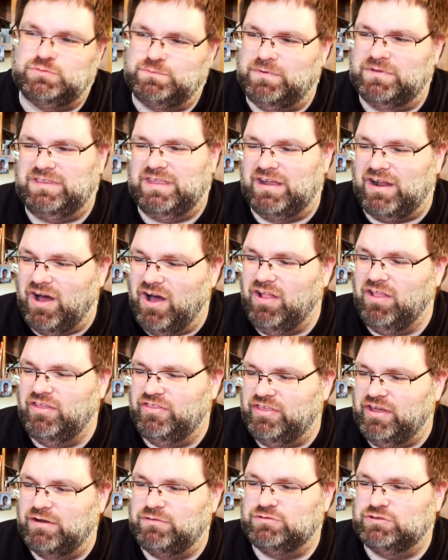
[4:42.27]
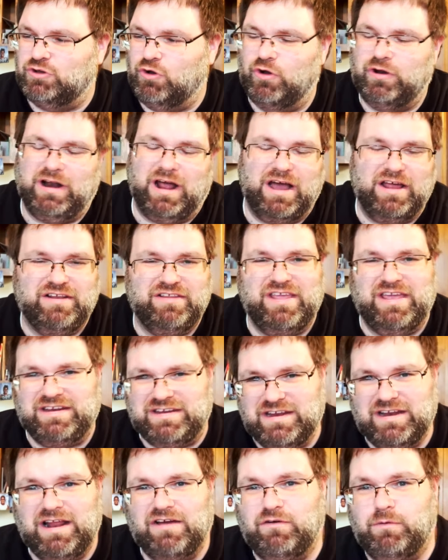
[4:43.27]
but that HAULATHON was going on, and they
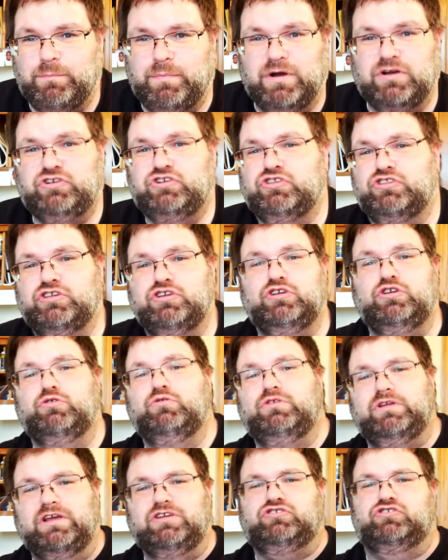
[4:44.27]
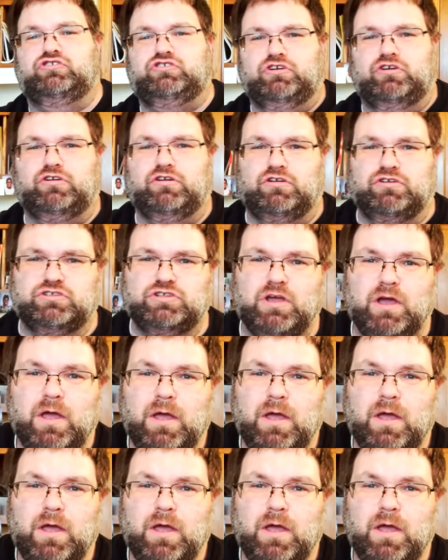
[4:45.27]
did have a bunch of the new Ninja Turtles,